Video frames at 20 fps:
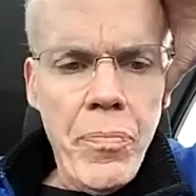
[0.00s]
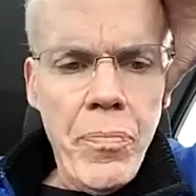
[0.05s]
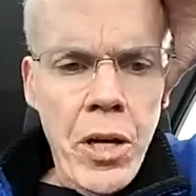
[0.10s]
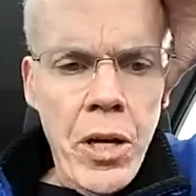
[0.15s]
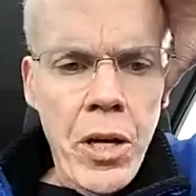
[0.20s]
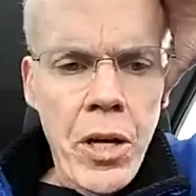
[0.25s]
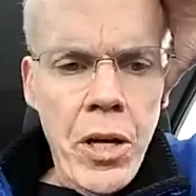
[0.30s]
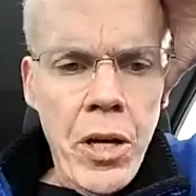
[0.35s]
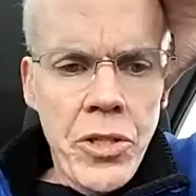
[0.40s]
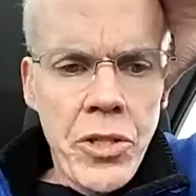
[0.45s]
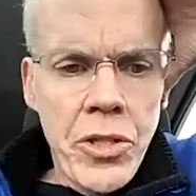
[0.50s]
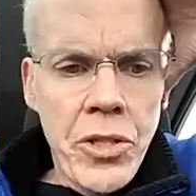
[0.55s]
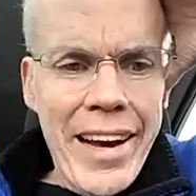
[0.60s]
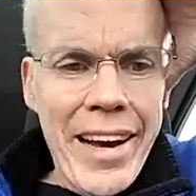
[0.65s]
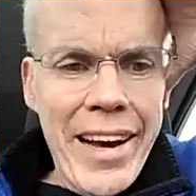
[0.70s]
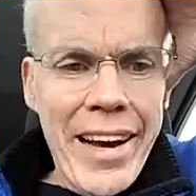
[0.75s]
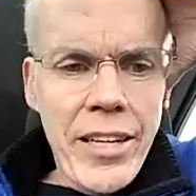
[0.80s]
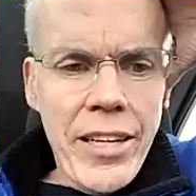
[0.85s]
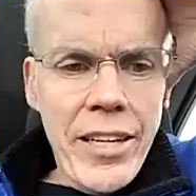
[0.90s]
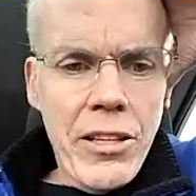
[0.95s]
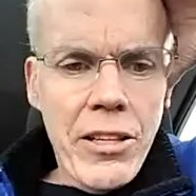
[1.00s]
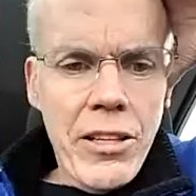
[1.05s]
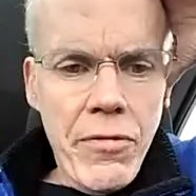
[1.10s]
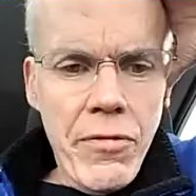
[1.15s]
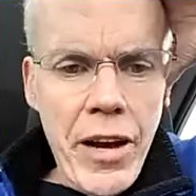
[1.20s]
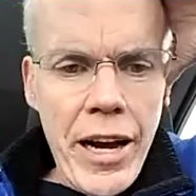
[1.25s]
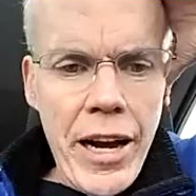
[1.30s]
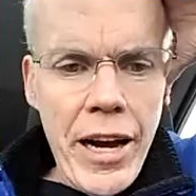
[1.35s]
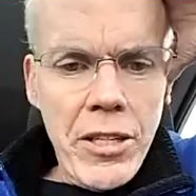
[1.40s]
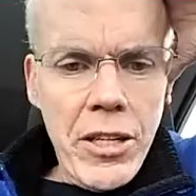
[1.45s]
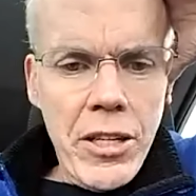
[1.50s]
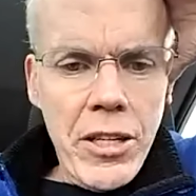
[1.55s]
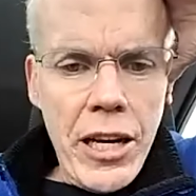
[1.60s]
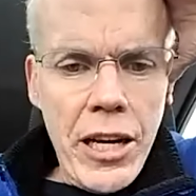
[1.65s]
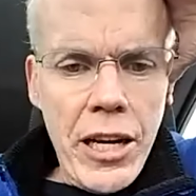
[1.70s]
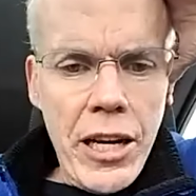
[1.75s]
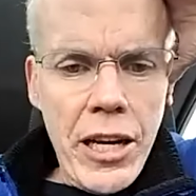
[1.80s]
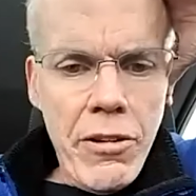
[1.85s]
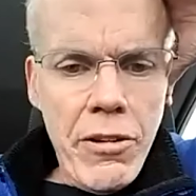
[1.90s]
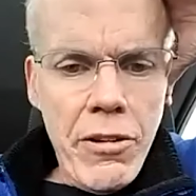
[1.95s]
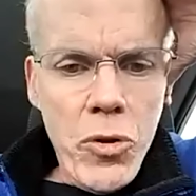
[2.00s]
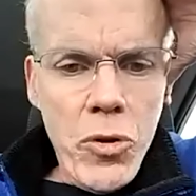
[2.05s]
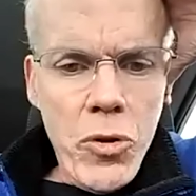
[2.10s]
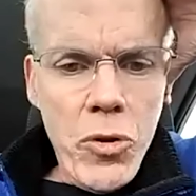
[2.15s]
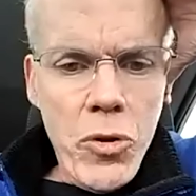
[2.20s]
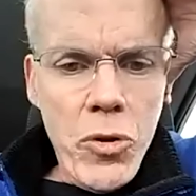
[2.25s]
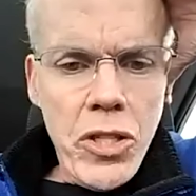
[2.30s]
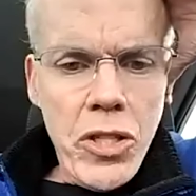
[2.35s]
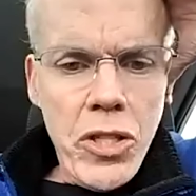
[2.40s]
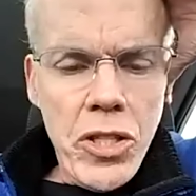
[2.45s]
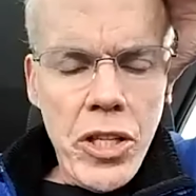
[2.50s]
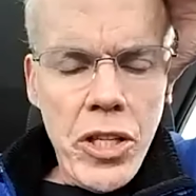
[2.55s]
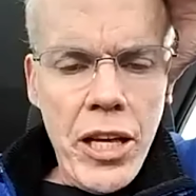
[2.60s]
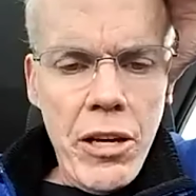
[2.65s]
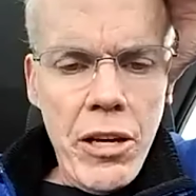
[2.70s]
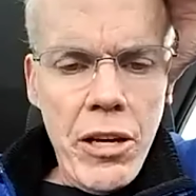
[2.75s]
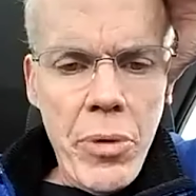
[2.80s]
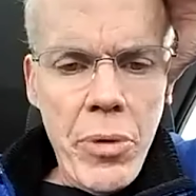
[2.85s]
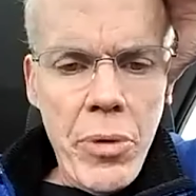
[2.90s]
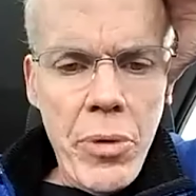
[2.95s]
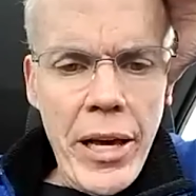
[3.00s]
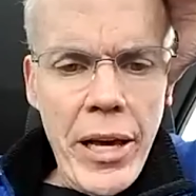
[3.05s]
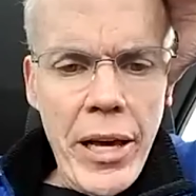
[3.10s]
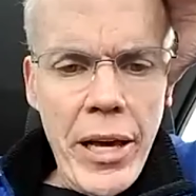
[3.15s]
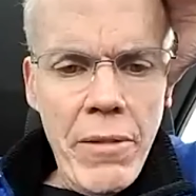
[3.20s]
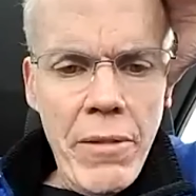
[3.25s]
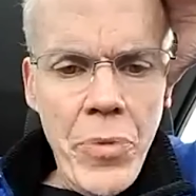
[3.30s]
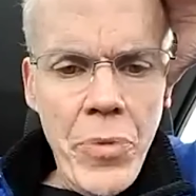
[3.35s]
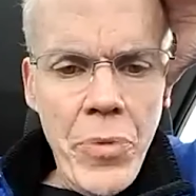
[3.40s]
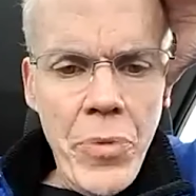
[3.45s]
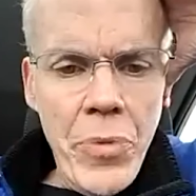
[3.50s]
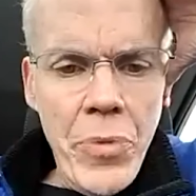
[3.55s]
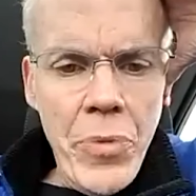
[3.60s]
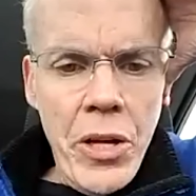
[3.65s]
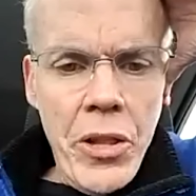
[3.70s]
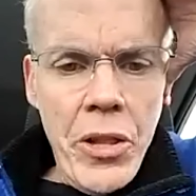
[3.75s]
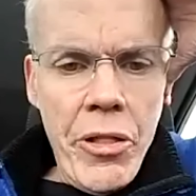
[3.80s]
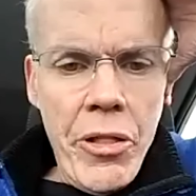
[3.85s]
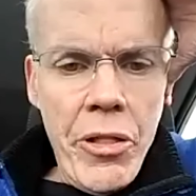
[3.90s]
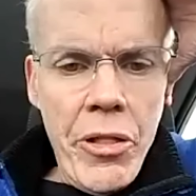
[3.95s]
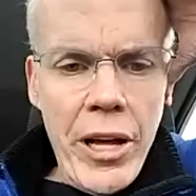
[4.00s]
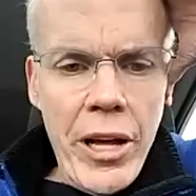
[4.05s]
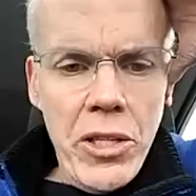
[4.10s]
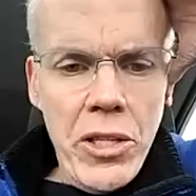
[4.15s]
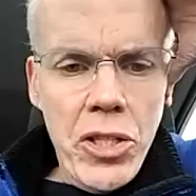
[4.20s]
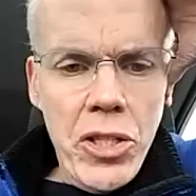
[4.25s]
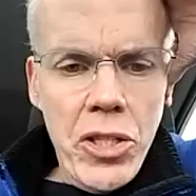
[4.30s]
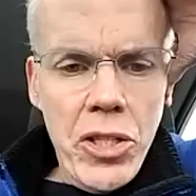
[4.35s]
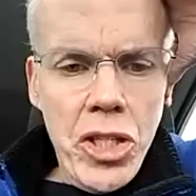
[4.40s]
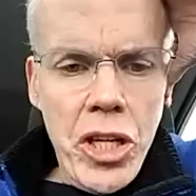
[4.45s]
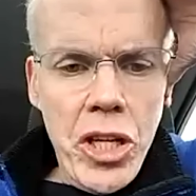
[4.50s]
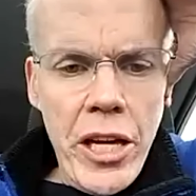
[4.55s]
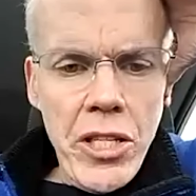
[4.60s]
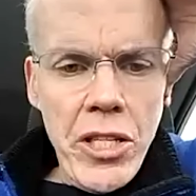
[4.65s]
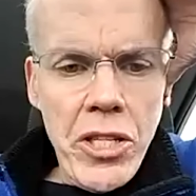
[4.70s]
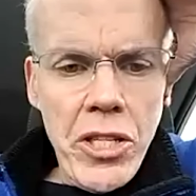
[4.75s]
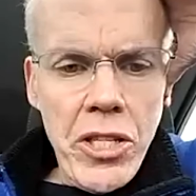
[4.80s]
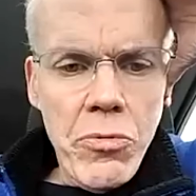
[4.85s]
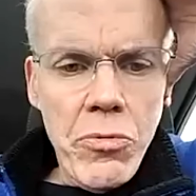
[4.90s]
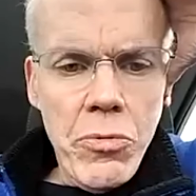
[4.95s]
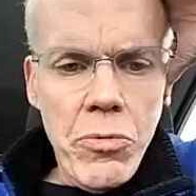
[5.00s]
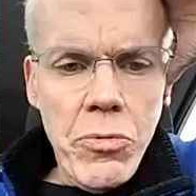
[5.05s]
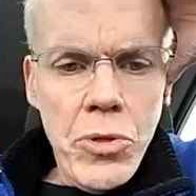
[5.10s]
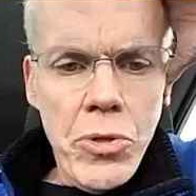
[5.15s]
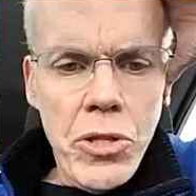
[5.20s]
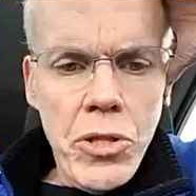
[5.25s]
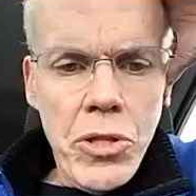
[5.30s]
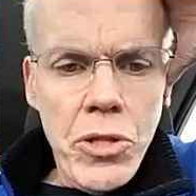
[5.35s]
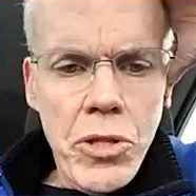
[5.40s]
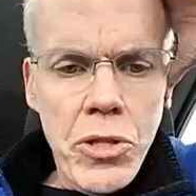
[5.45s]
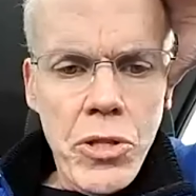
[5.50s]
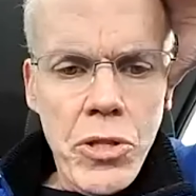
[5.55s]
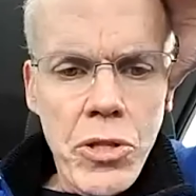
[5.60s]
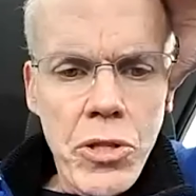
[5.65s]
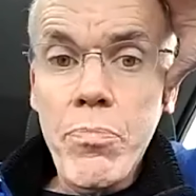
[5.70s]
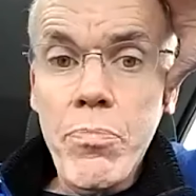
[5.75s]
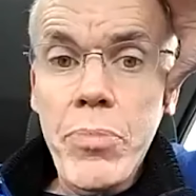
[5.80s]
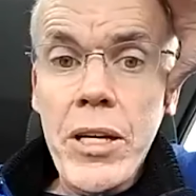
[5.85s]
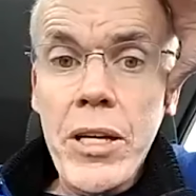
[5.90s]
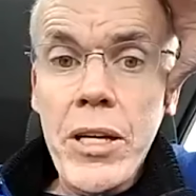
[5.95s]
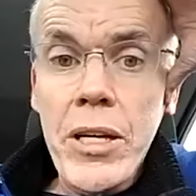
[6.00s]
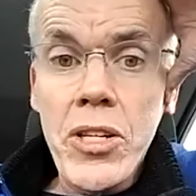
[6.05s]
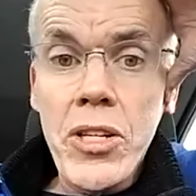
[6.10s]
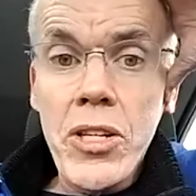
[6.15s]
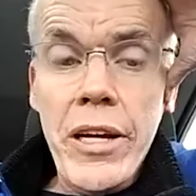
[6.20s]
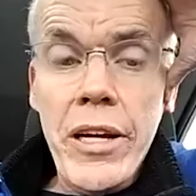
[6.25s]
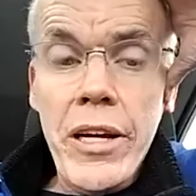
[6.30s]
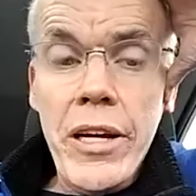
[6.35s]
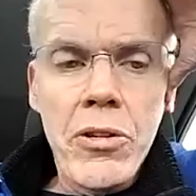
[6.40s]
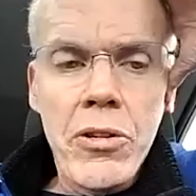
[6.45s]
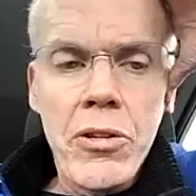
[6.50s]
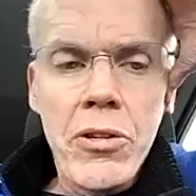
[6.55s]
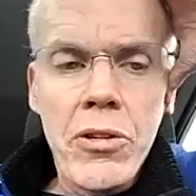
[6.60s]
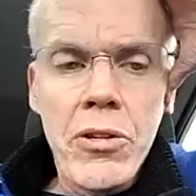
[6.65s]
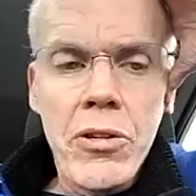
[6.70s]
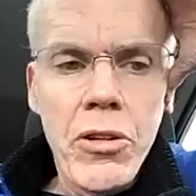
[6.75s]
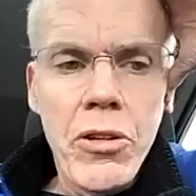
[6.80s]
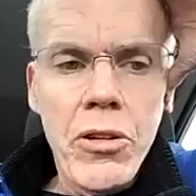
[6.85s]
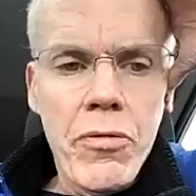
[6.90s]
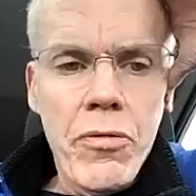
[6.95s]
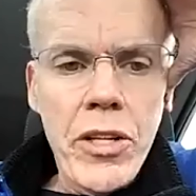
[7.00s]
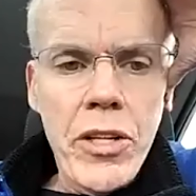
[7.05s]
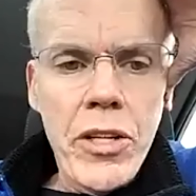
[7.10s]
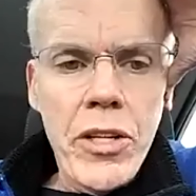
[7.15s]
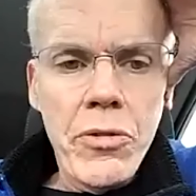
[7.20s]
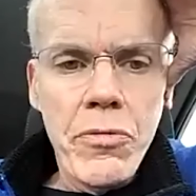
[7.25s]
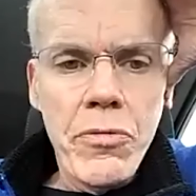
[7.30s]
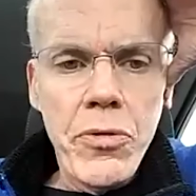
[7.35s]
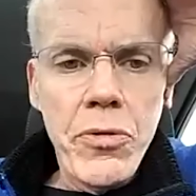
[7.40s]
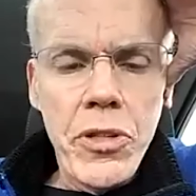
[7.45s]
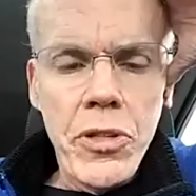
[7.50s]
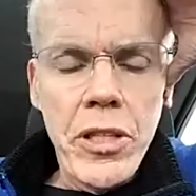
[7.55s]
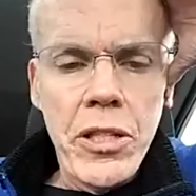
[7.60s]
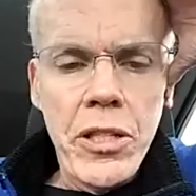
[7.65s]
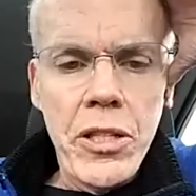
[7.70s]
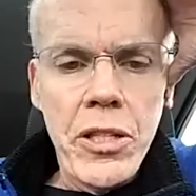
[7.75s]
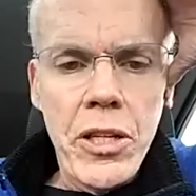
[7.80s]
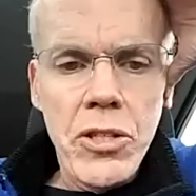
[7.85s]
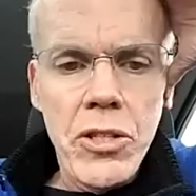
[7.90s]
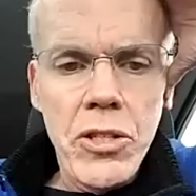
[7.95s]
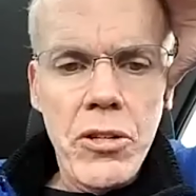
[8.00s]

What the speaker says: to highlight the fact and kind of launch this campaign that Chase was the world's biggest lender to the fossil fuel industry.